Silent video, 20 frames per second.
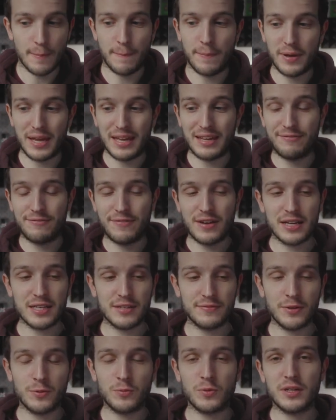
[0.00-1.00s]
But
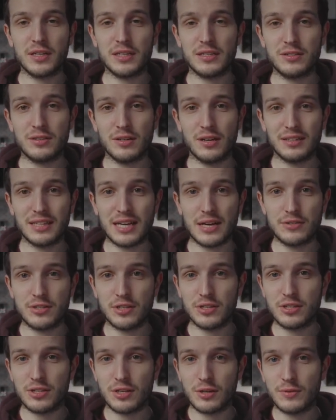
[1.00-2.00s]
effectively what it allows
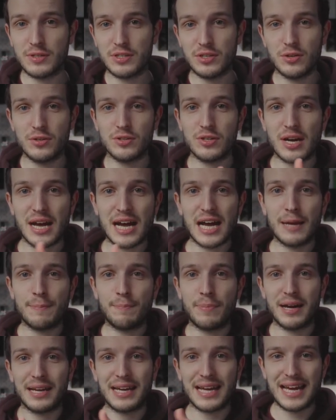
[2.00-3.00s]
you to do is use your
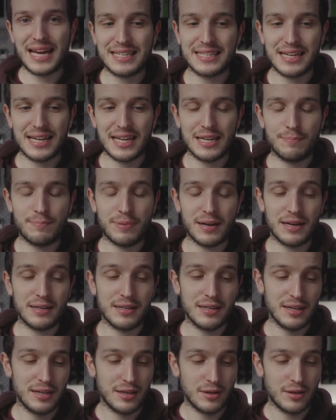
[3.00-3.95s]
iPad an iPad